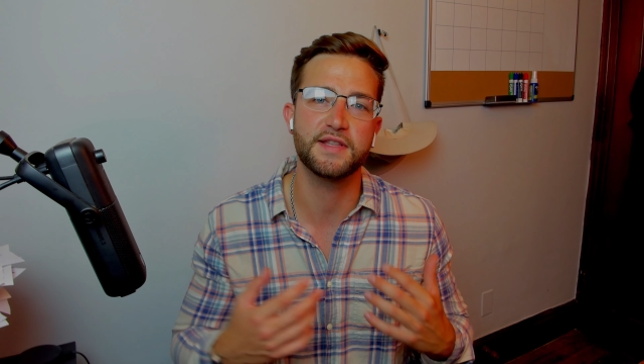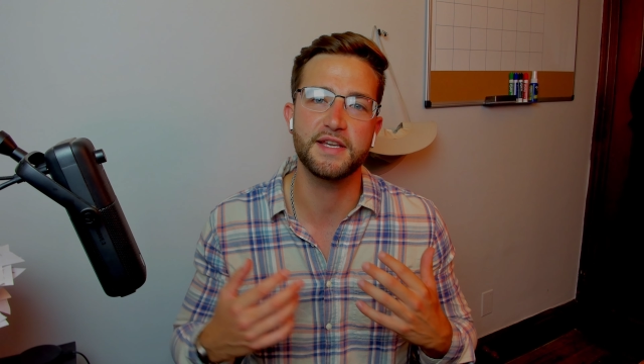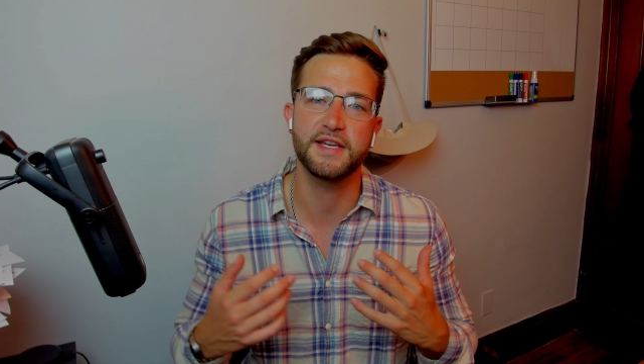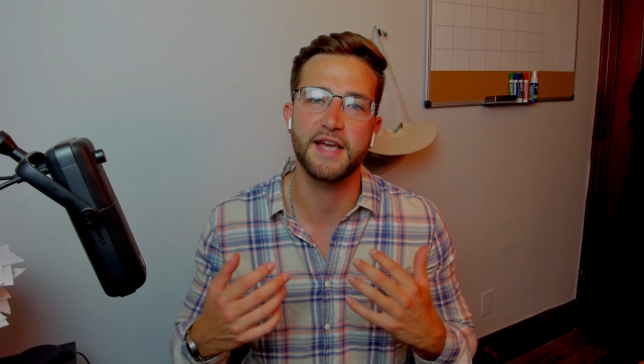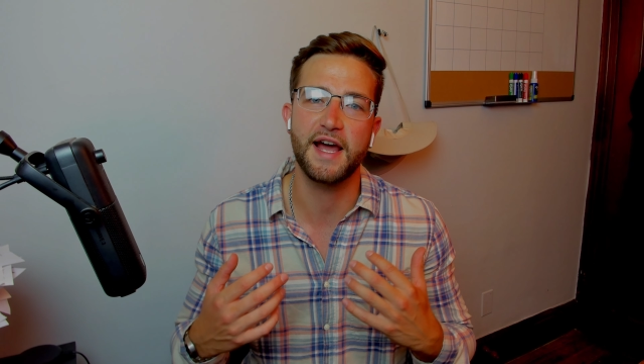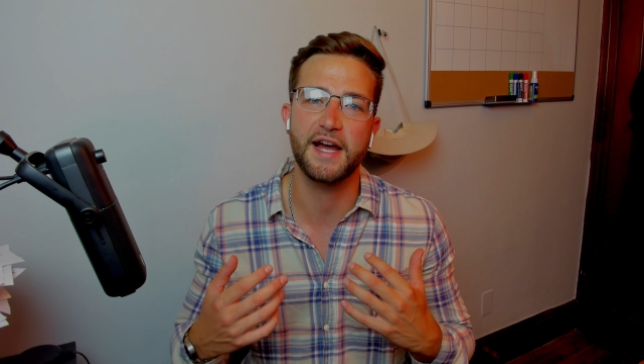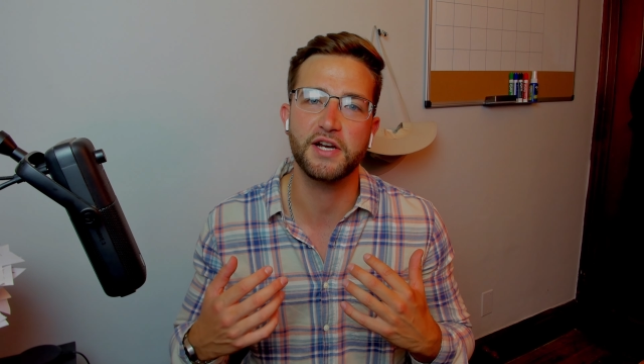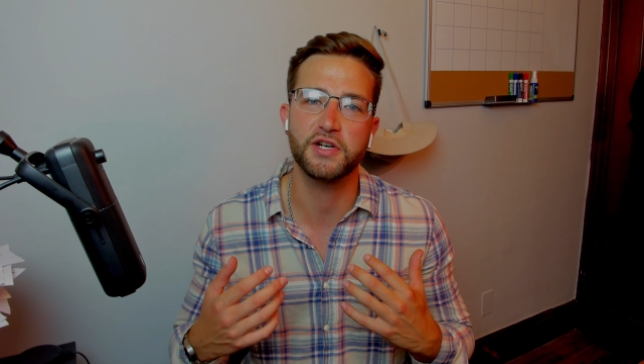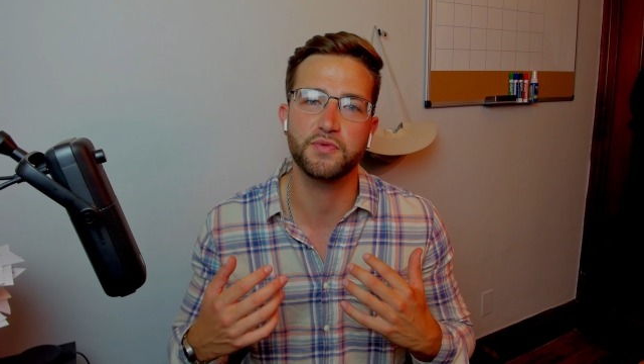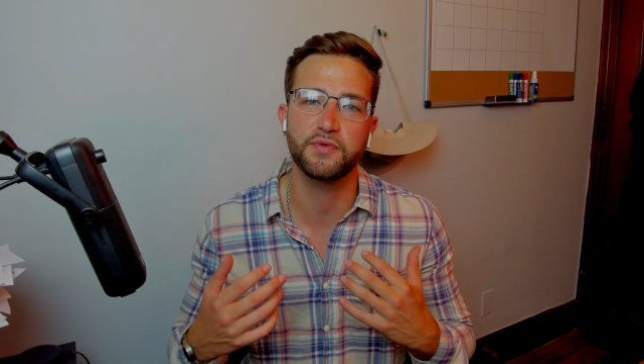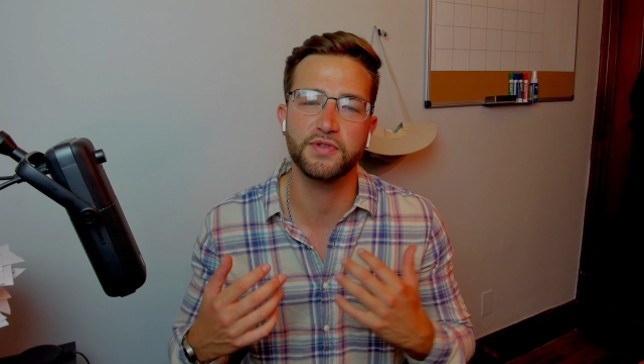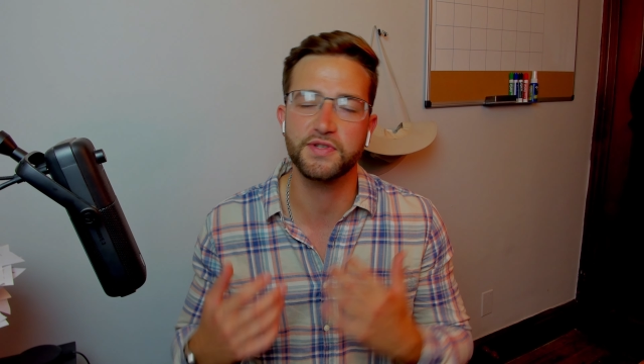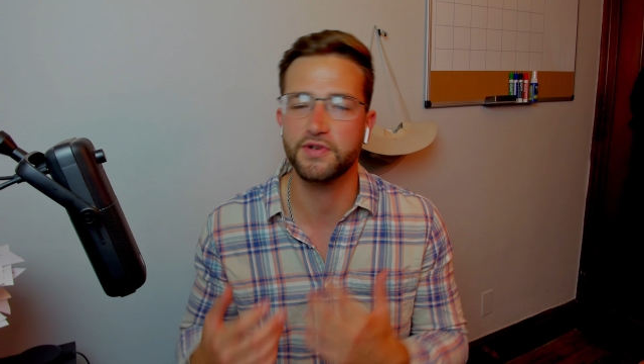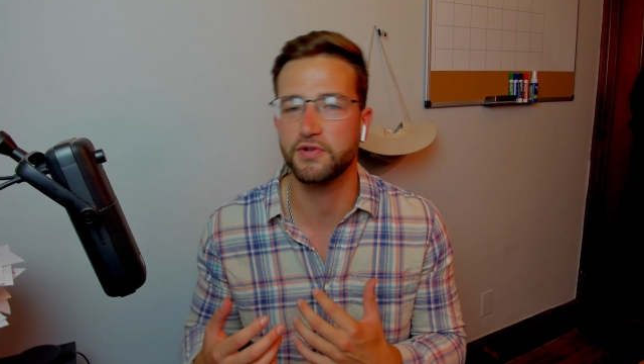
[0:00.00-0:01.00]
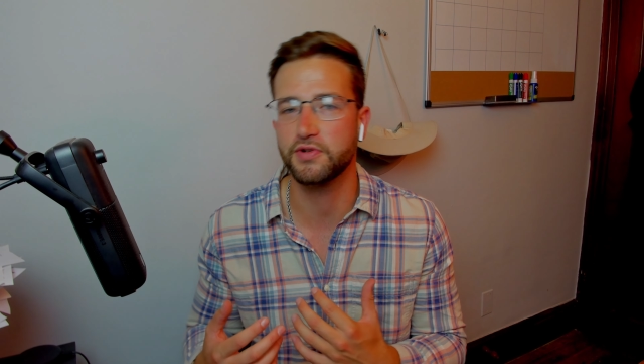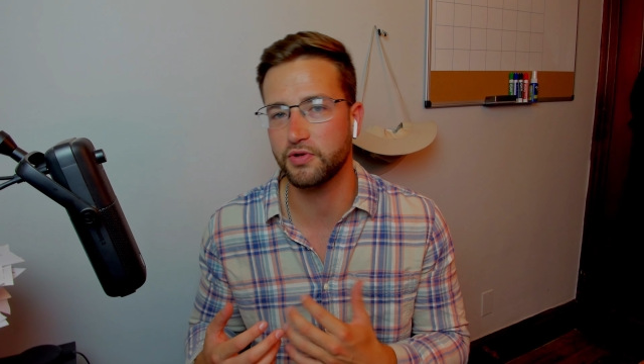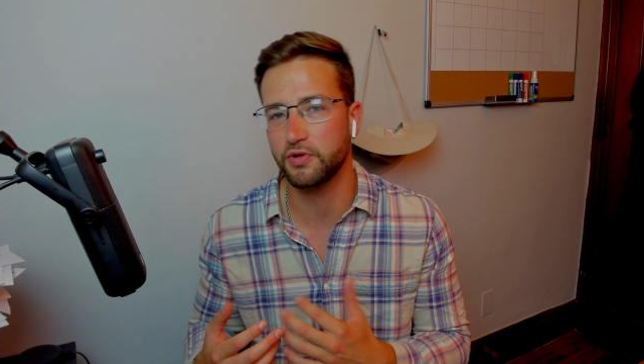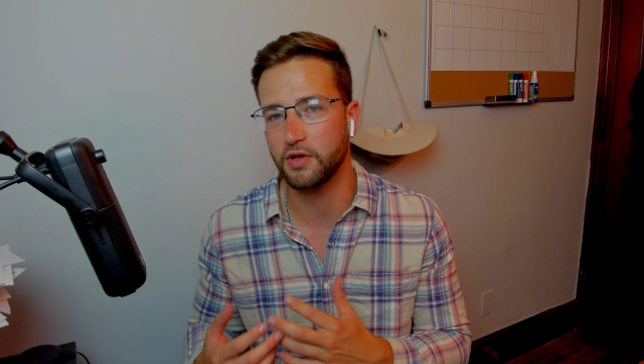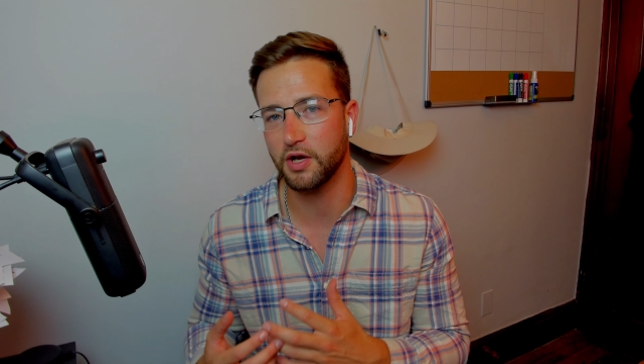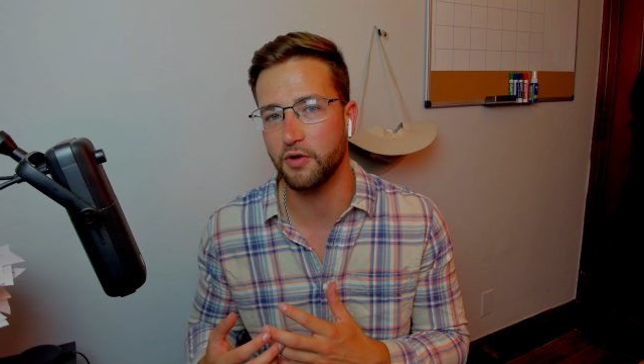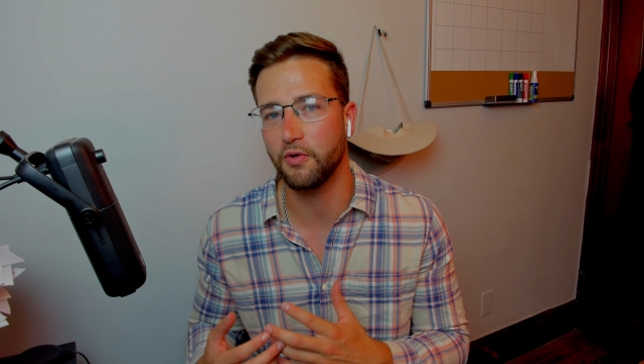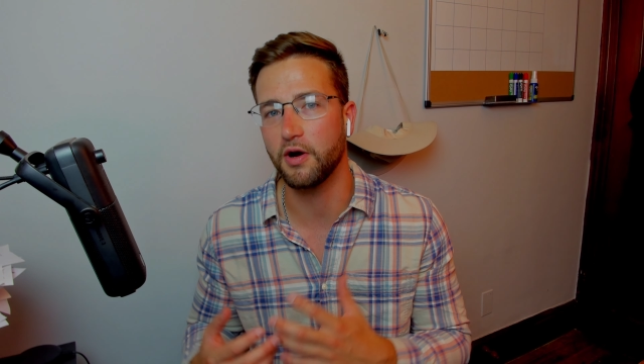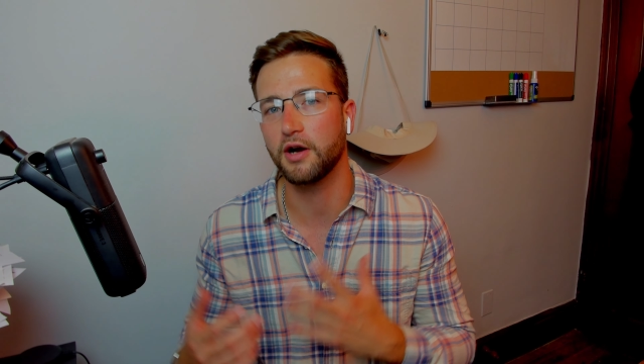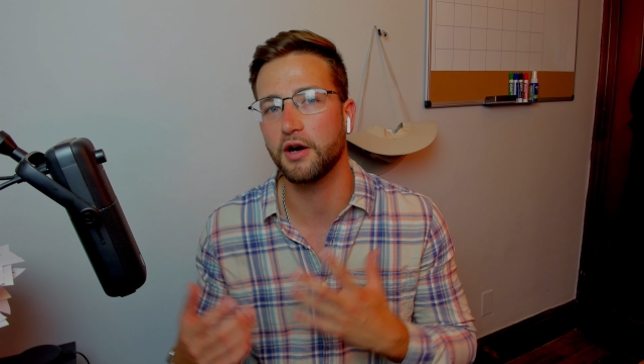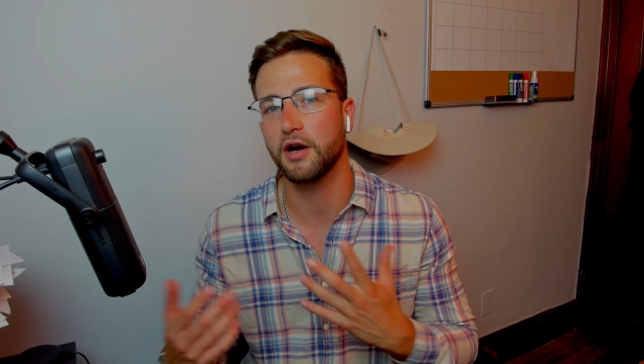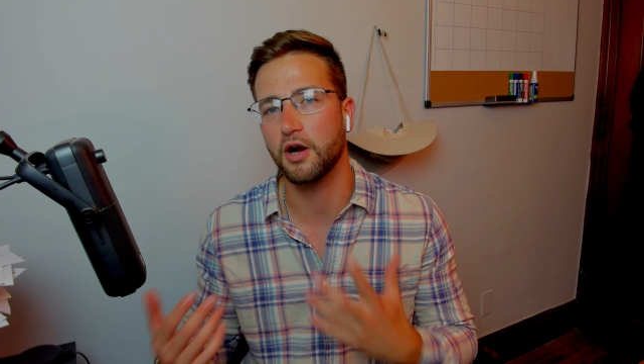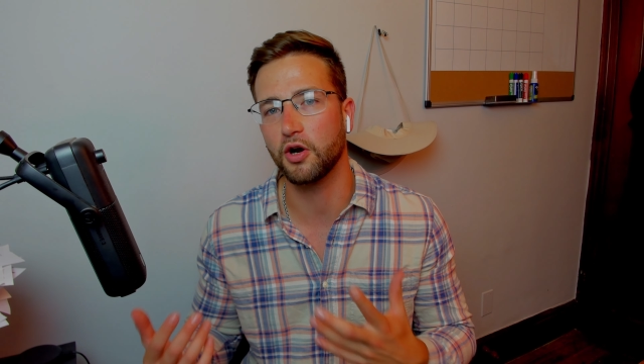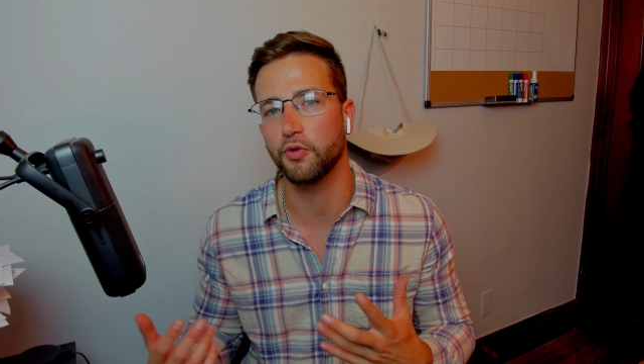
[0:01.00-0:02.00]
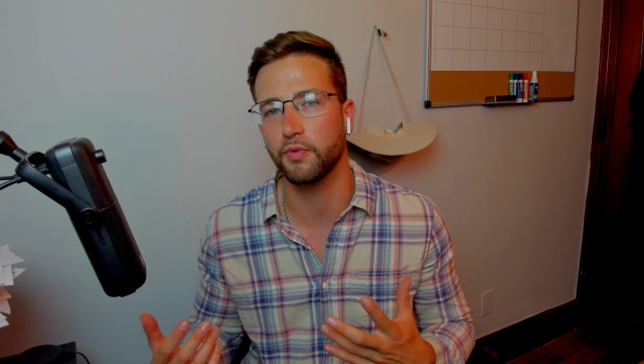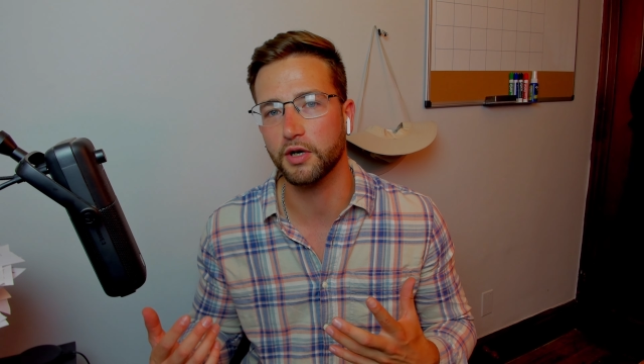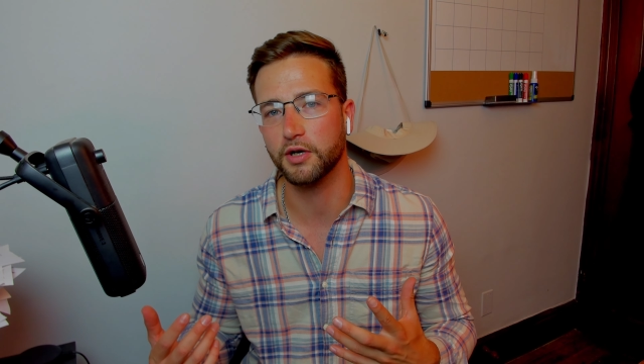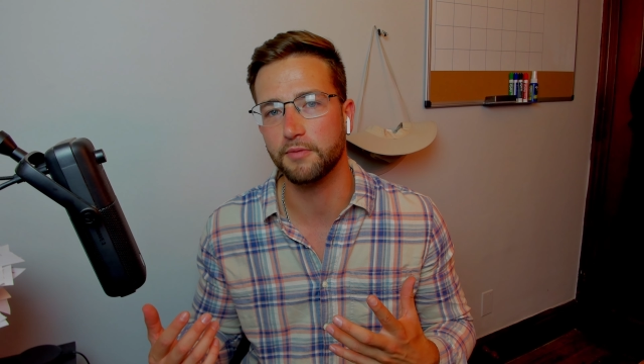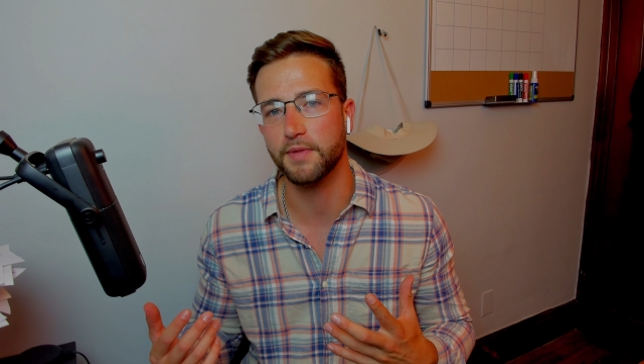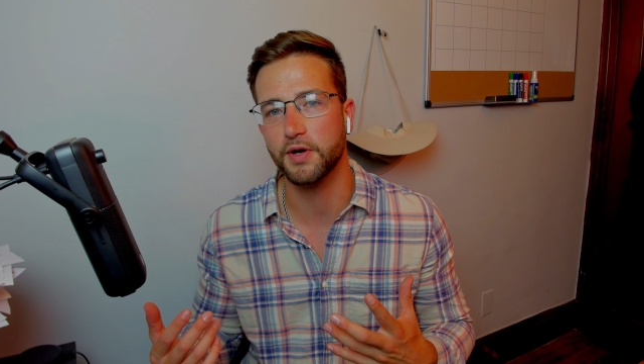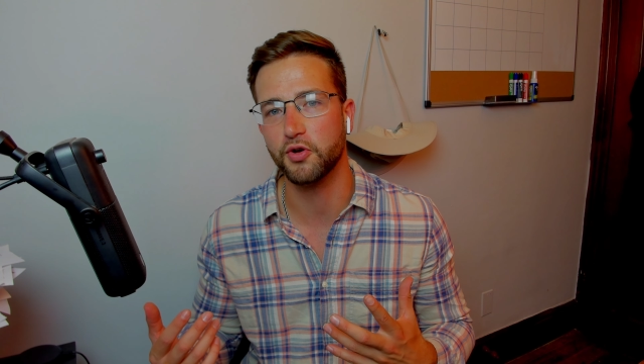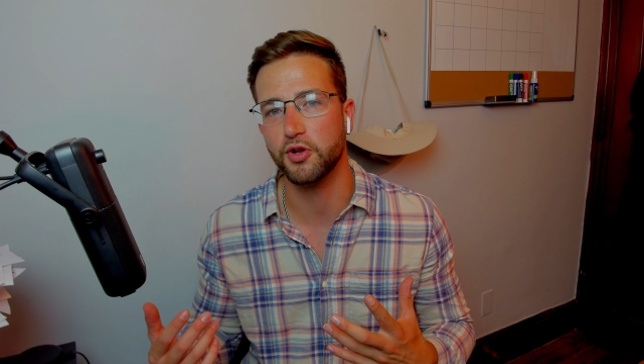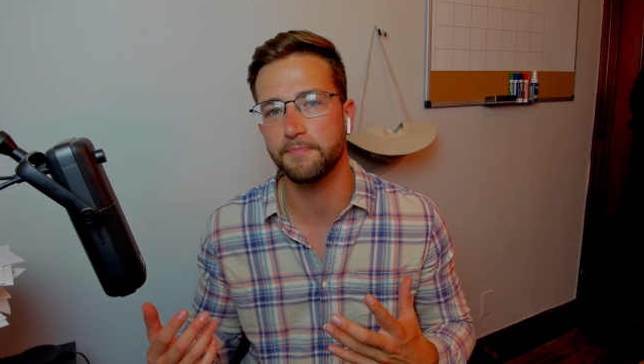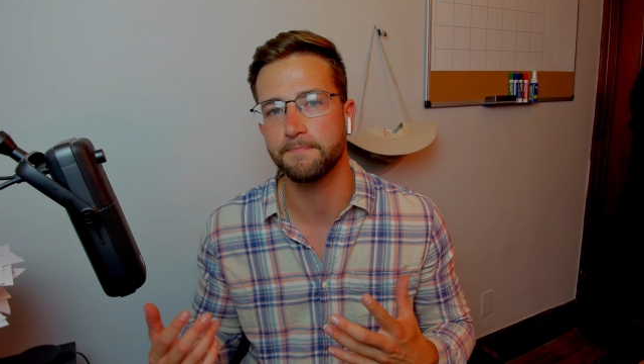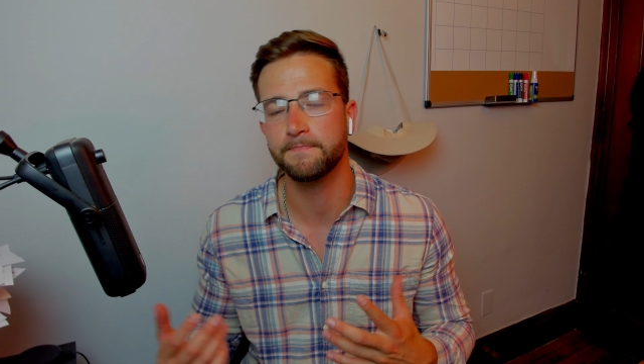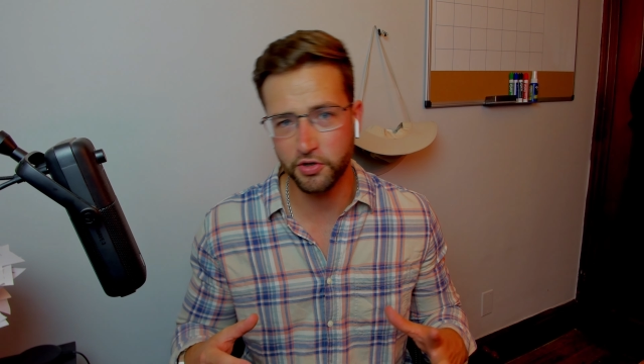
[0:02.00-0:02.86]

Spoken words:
the actual surgical OR hardware component.